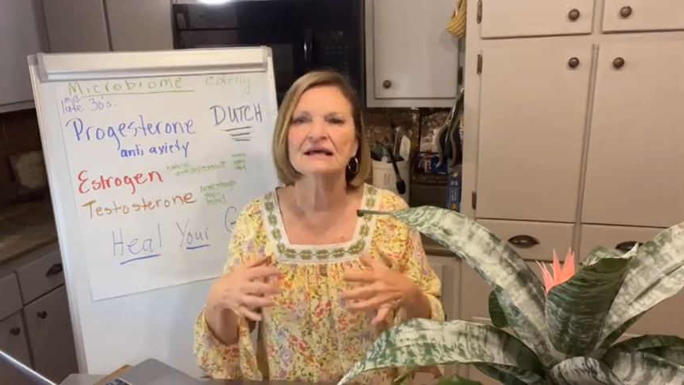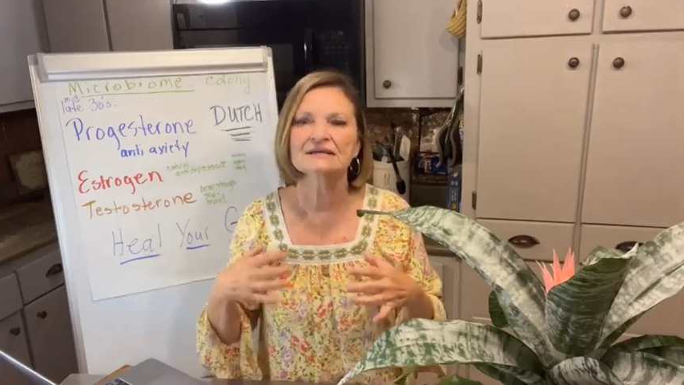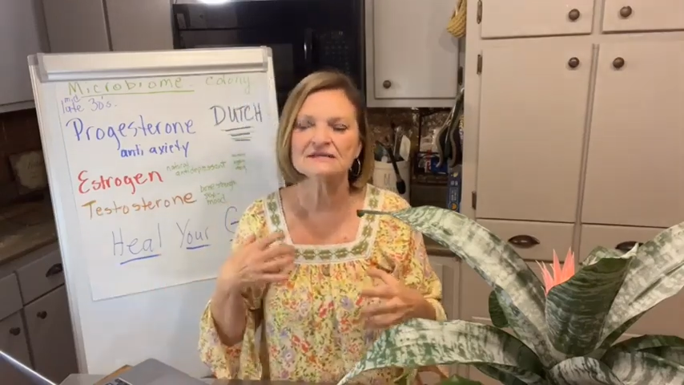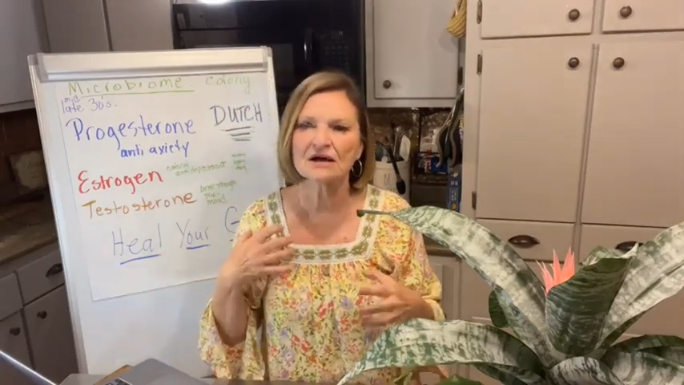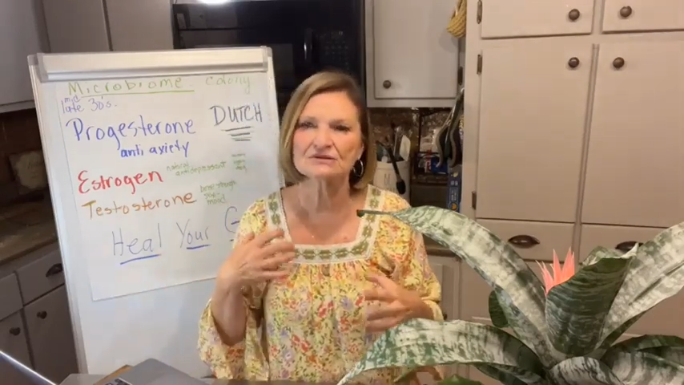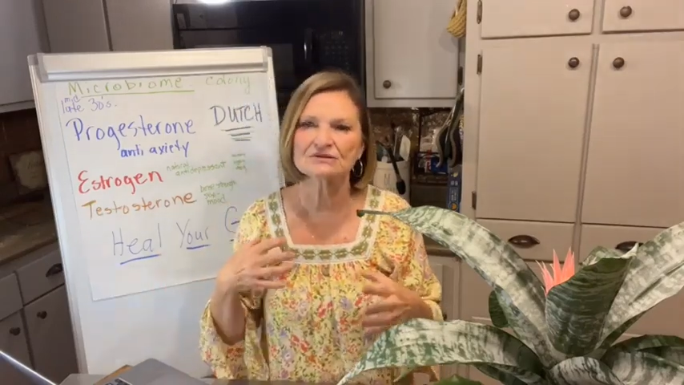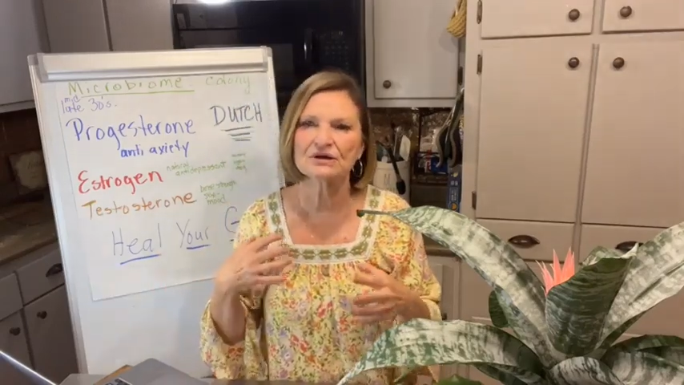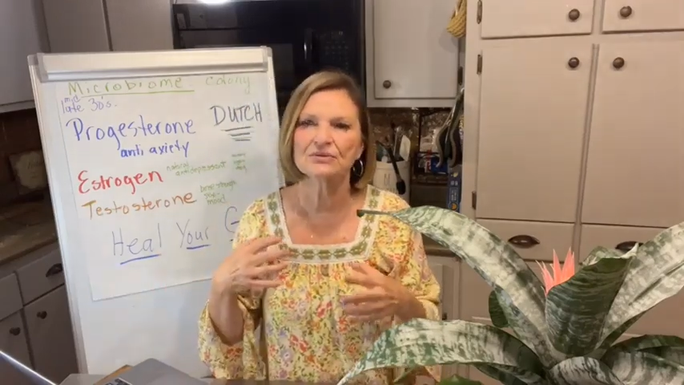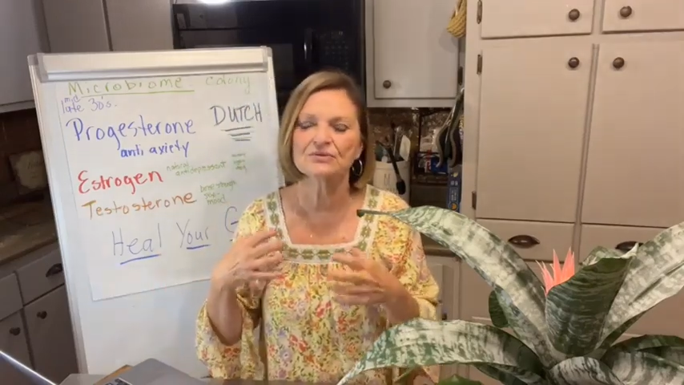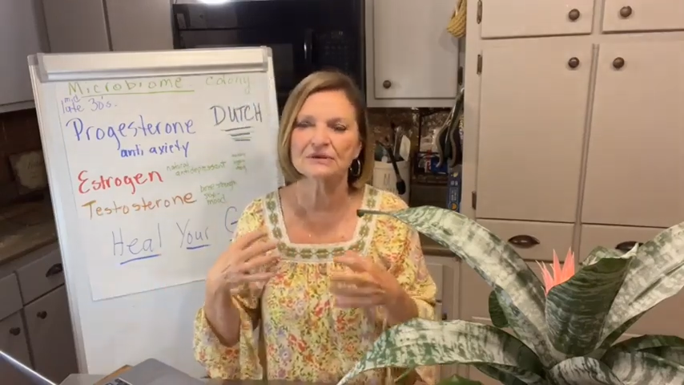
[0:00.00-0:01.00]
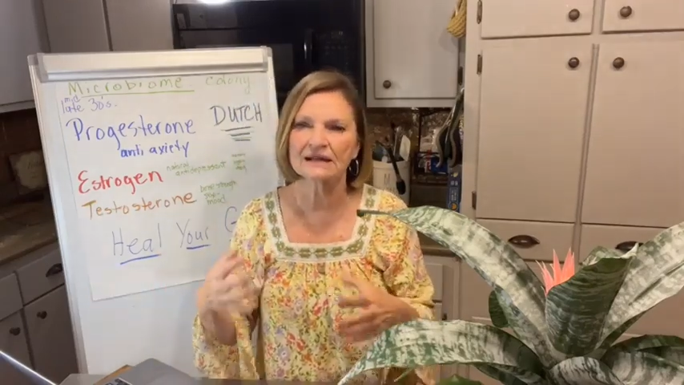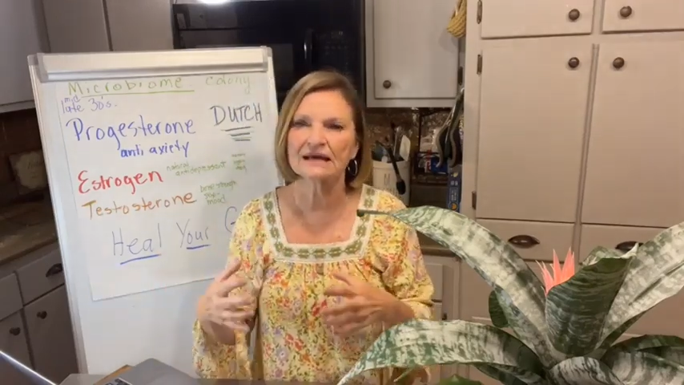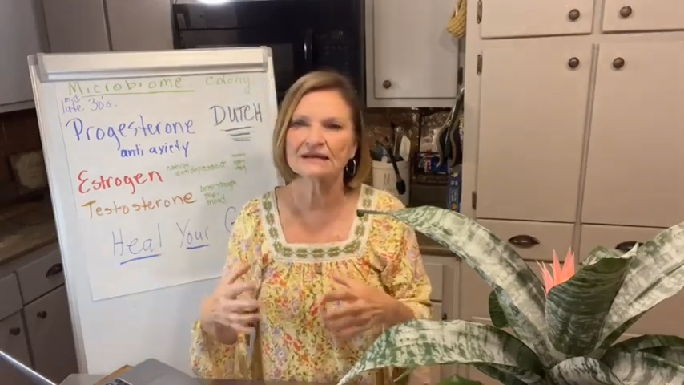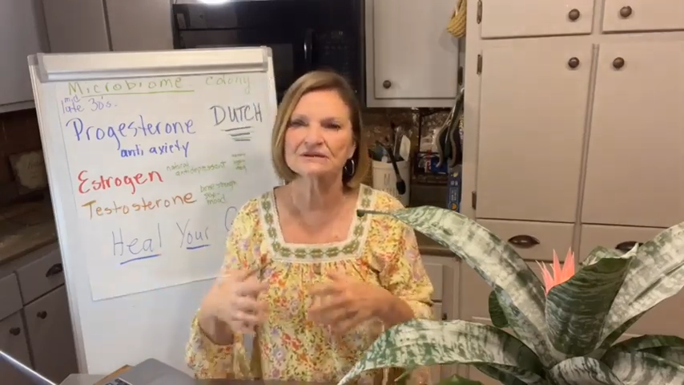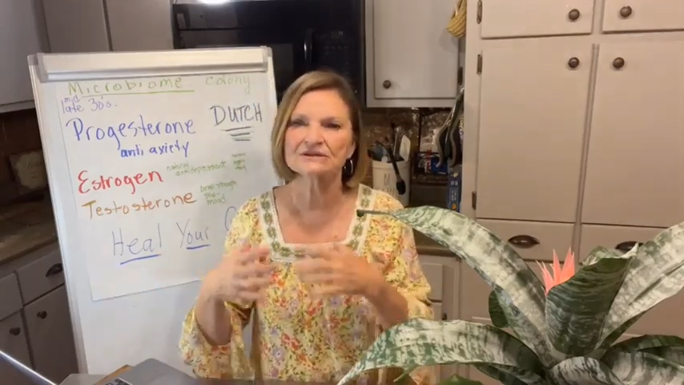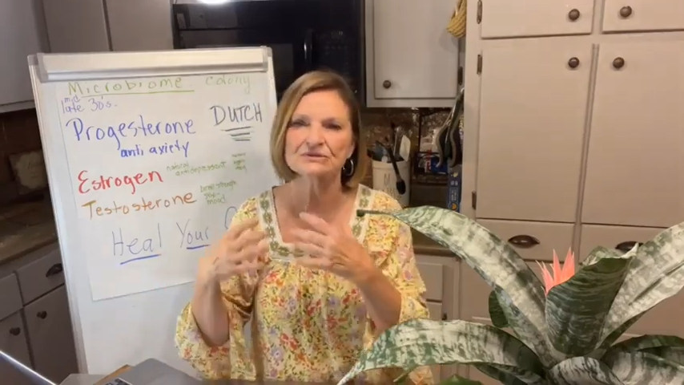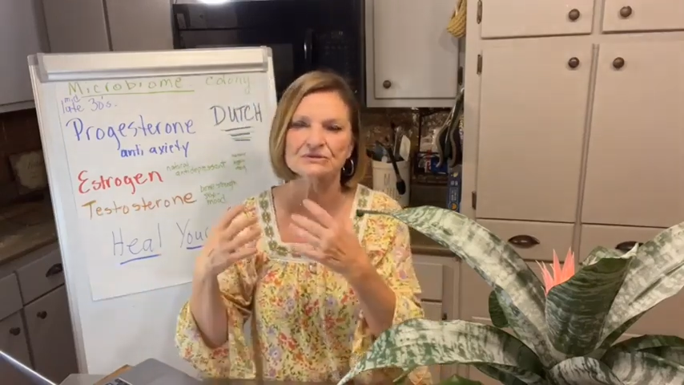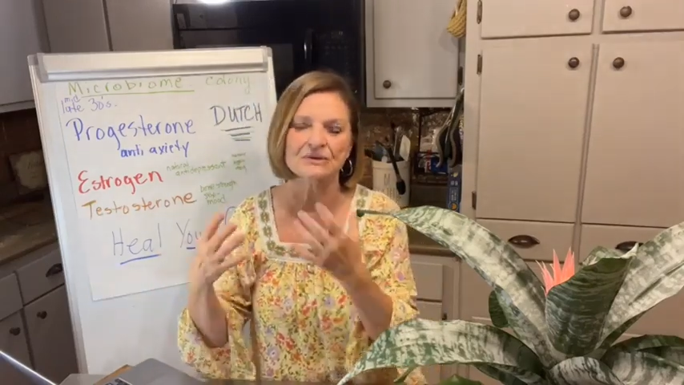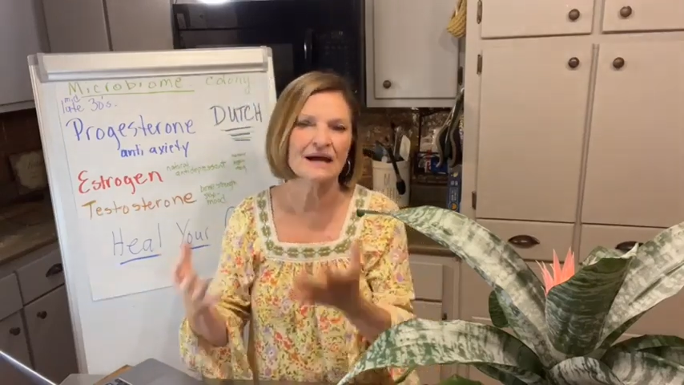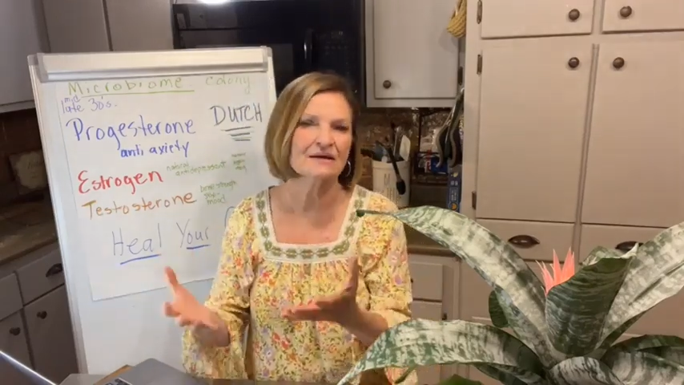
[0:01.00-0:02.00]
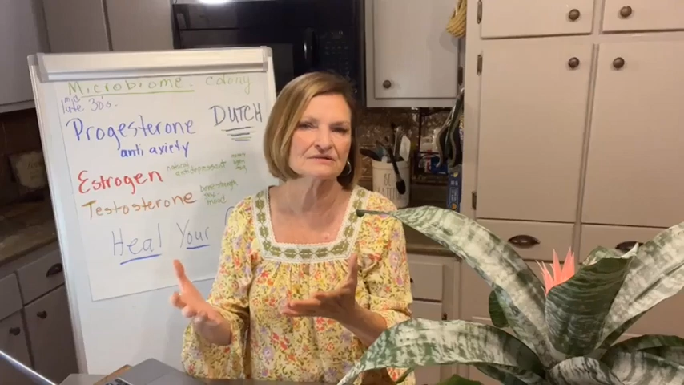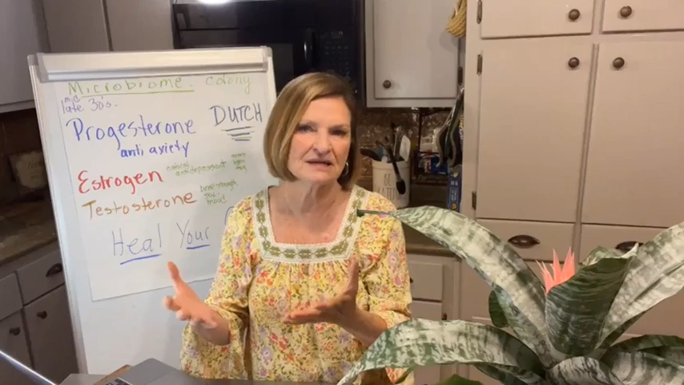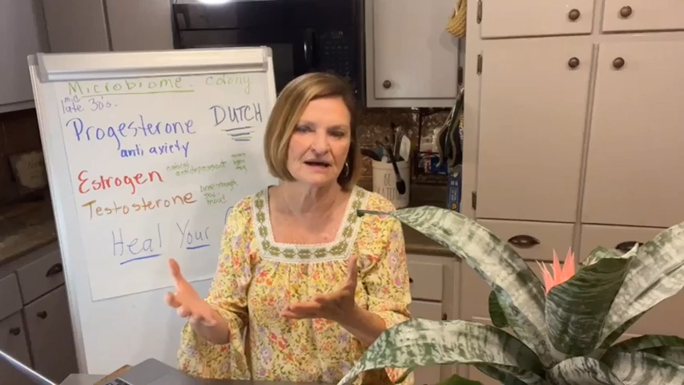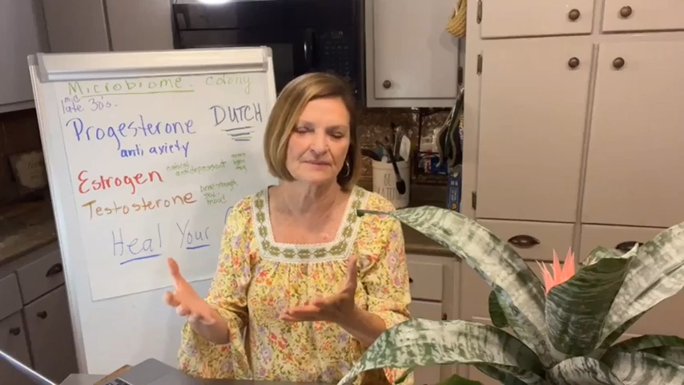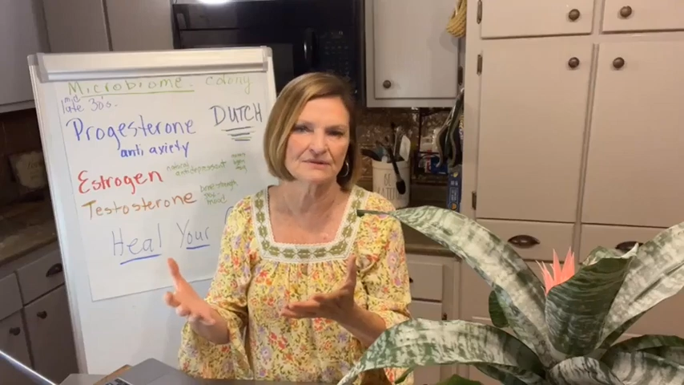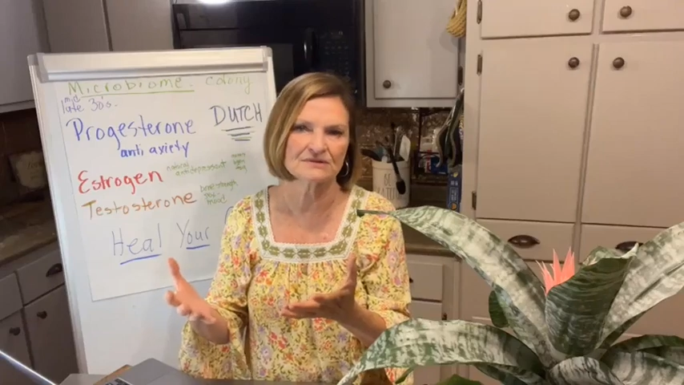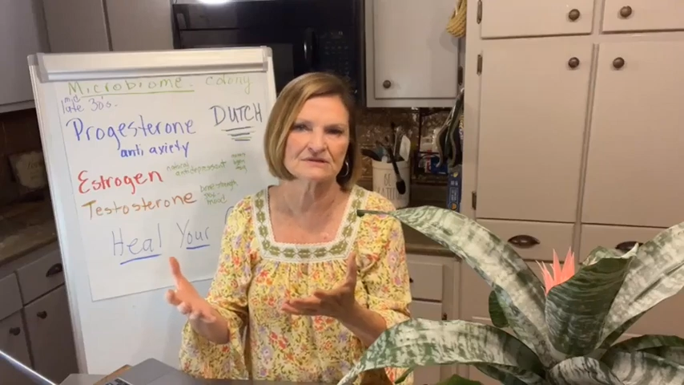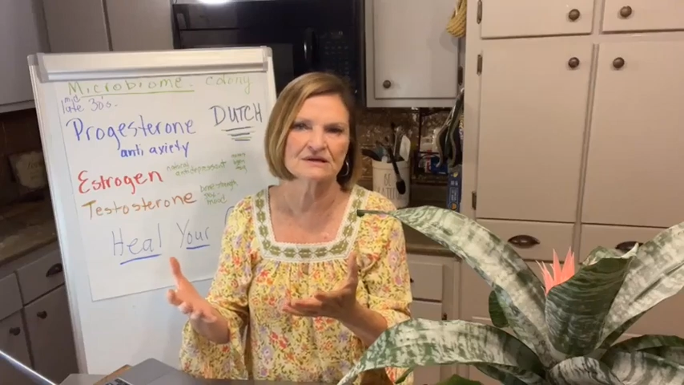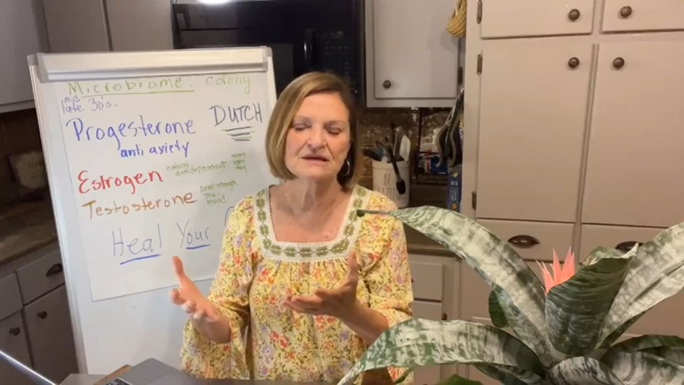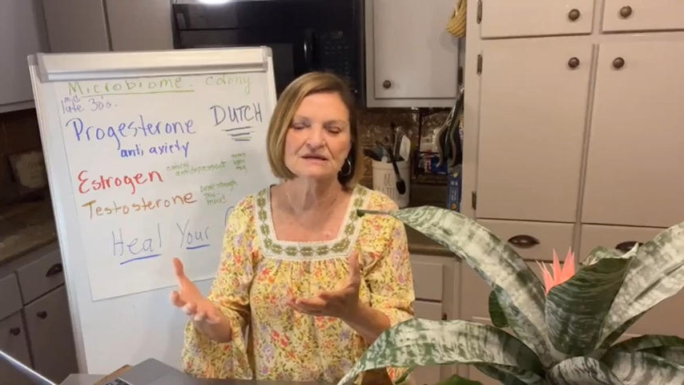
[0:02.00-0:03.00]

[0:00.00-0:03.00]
is also related to Alzheimer's.